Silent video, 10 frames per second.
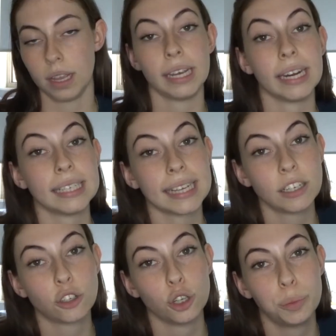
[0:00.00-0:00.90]
It is a
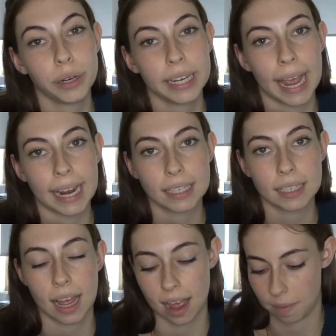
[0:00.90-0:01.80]

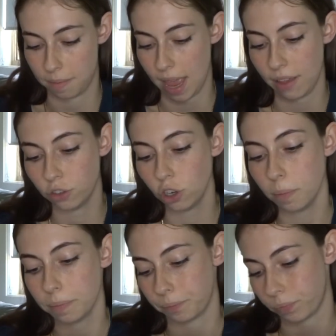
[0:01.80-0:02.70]
2.8
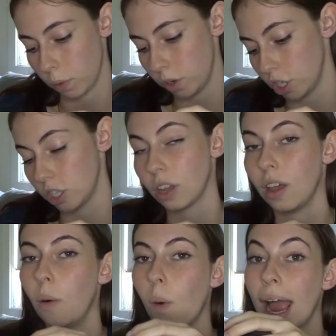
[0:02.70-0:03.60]
f-stop, which is
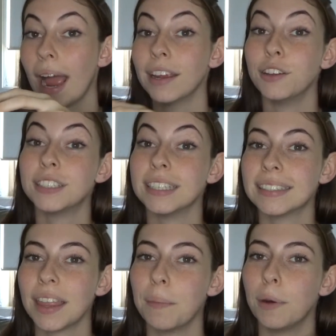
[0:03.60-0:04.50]
why I use this
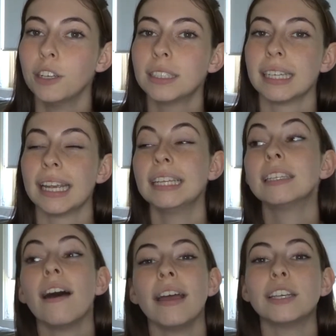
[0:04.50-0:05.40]
the most. It is
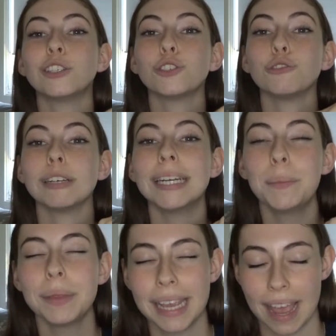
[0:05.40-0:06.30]

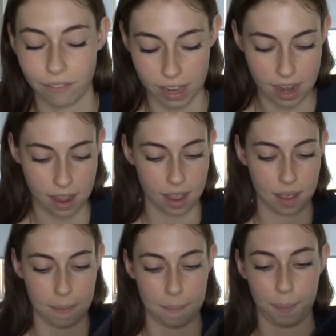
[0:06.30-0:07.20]
extremely heavy,
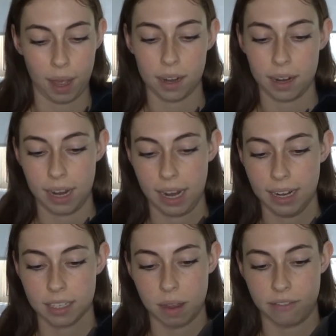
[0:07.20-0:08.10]
but it
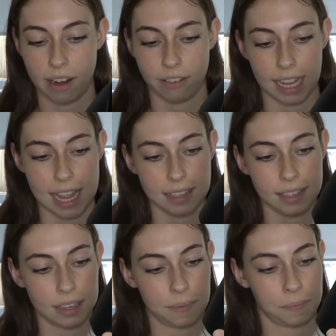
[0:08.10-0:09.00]
is my favorite
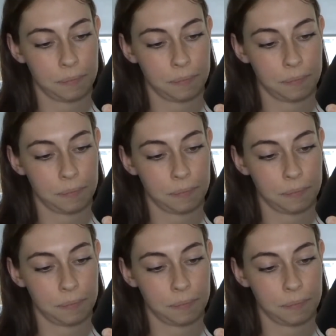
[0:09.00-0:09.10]
lens.